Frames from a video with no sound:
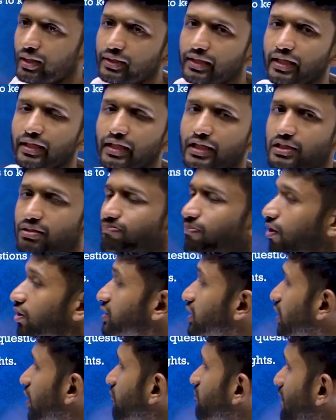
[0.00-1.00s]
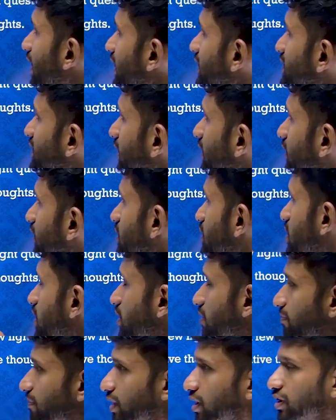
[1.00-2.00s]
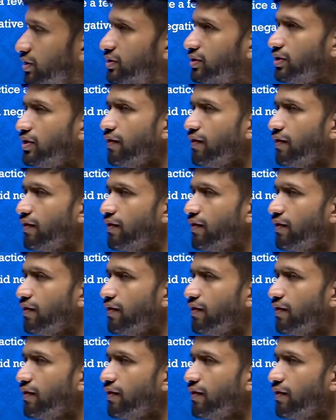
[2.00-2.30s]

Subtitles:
thing is positive mindset, because